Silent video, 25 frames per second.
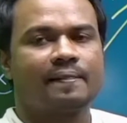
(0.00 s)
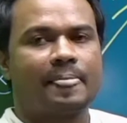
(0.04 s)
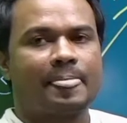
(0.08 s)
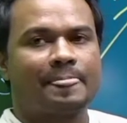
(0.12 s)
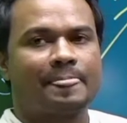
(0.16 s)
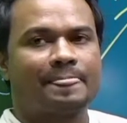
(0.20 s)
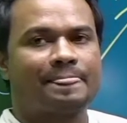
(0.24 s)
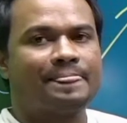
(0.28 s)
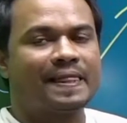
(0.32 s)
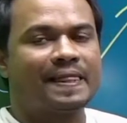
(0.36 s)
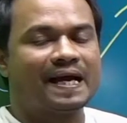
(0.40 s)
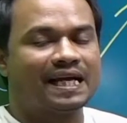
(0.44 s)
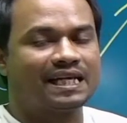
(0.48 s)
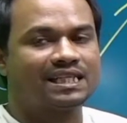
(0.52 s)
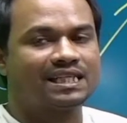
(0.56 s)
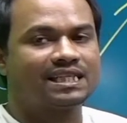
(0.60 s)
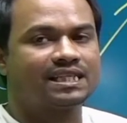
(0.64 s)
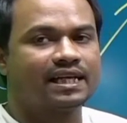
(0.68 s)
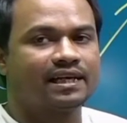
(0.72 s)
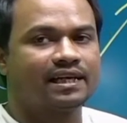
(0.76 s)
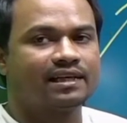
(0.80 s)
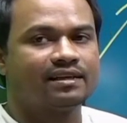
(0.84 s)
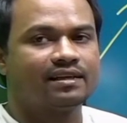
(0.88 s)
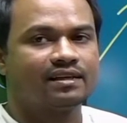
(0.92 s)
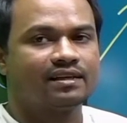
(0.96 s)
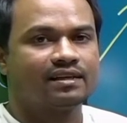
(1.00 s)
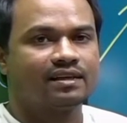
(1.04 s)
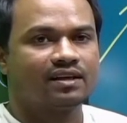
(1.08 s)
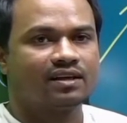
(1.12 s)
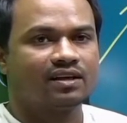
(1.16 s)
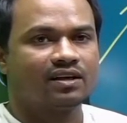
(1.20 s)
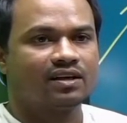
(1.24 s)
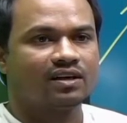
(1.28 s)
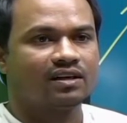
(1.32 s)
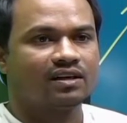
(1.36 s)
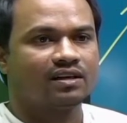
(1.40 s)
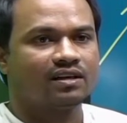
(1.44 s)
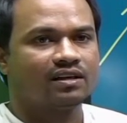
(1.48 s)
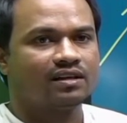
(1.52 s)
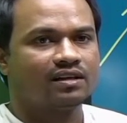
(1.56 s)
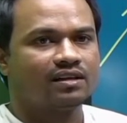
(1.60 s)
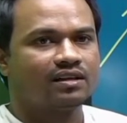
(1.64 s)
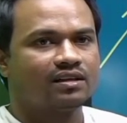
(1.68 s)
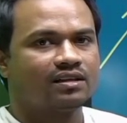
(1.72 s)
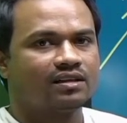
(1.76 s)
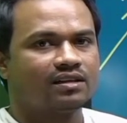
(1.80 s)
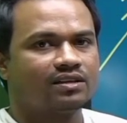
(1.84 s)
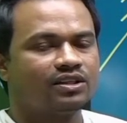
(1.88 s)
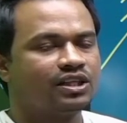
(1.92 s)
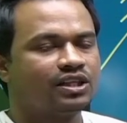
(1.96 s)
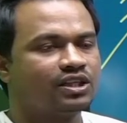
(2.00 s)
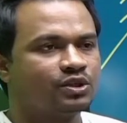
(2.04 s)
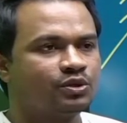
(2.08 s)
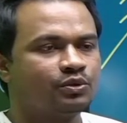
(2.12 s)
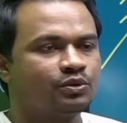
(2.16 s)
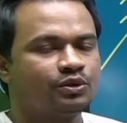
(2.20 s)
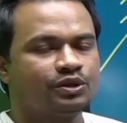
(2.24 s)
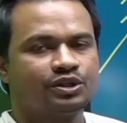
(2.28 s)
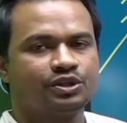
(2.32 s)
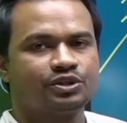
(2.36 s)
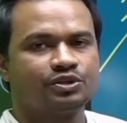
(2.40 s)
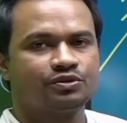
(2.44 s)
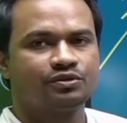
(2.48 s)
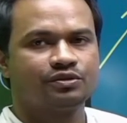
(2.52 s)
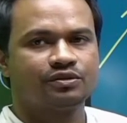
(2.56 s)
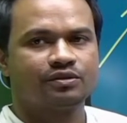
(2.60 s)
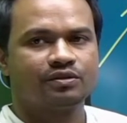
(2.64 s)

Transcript: that can, the two issue,